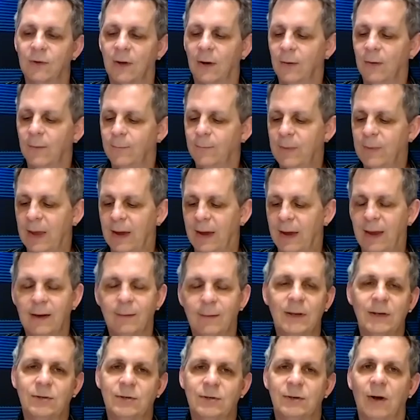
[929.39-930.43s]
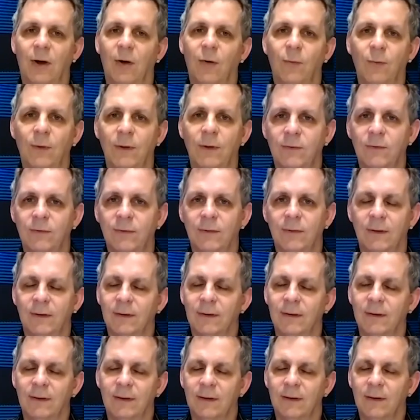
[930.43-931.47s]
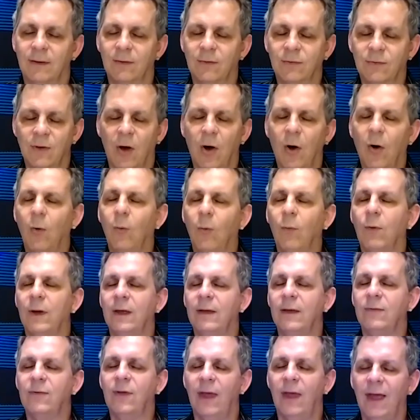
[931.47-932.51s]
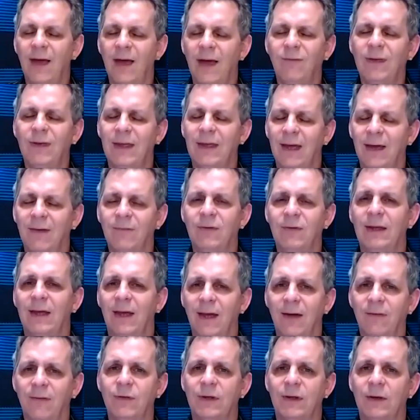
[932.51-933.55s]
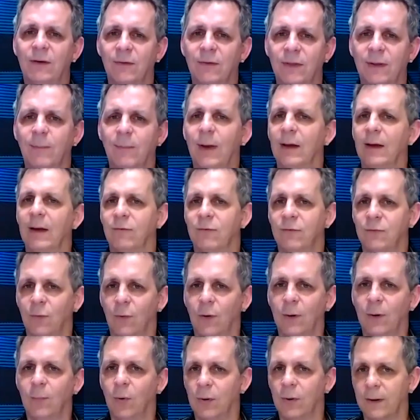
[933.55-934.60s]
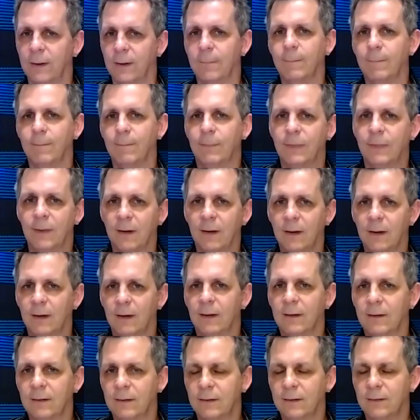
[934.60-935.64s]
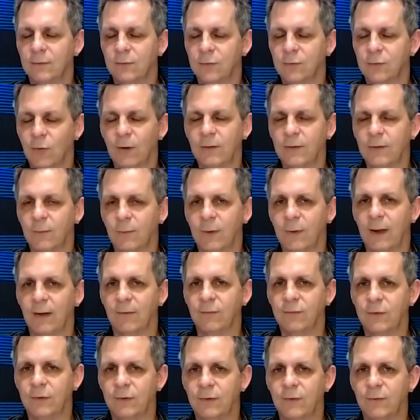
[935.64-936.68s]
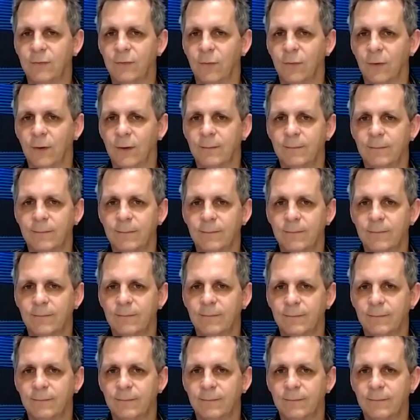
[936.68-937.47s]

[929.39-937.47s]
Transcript: So yeah, animation always uh, is always heavy, heavy, heavy on the amount of storyboarding uh, drawings that we have to do for it.